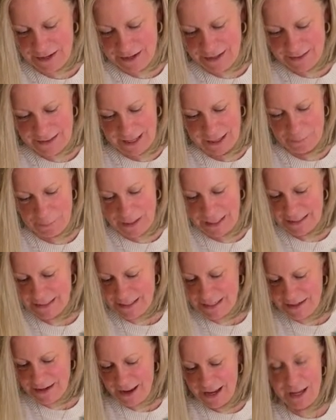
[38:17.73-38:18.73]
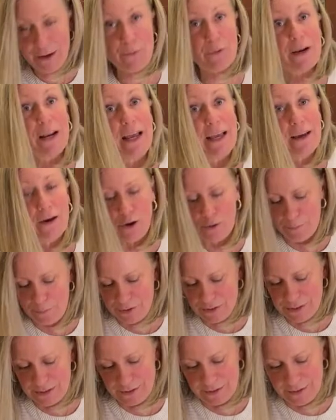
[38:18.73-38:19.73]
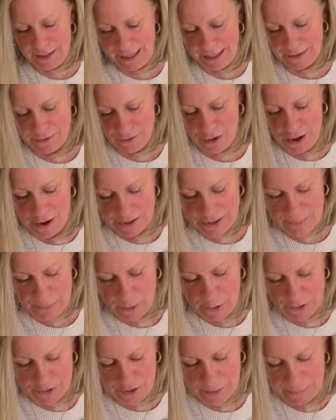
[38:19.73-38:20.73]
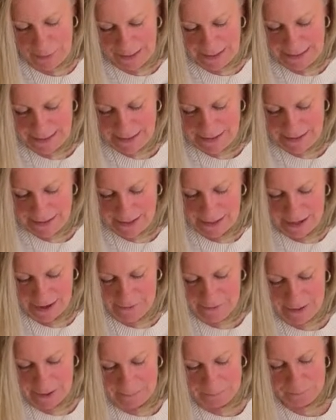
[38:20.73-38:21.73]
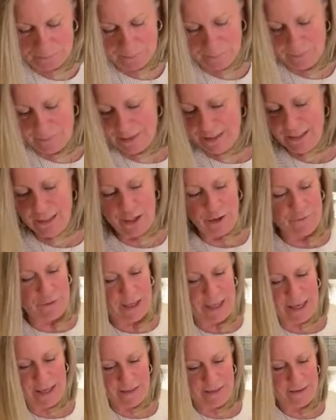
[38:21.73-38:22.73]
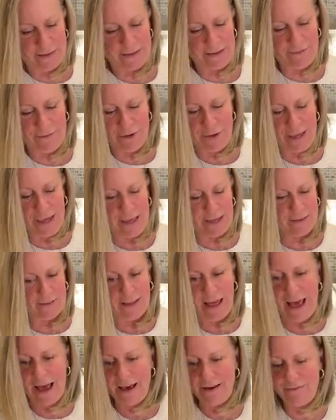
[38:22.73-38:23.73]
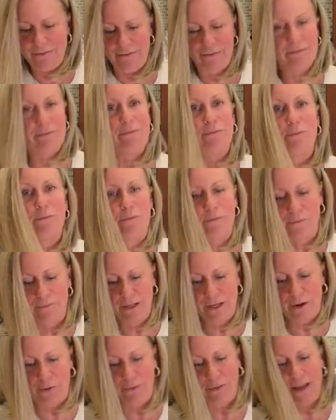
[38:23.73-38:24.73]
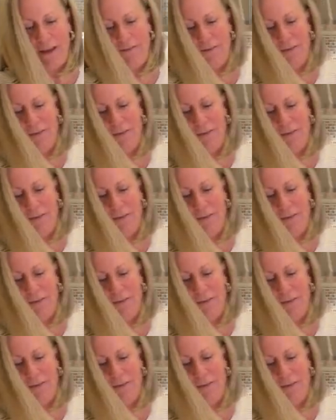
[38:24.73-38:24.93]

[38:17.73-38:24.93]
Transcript: like pizza night when I almost like lost part of the pizza into the oven, you know, if you can't laugh, you know, life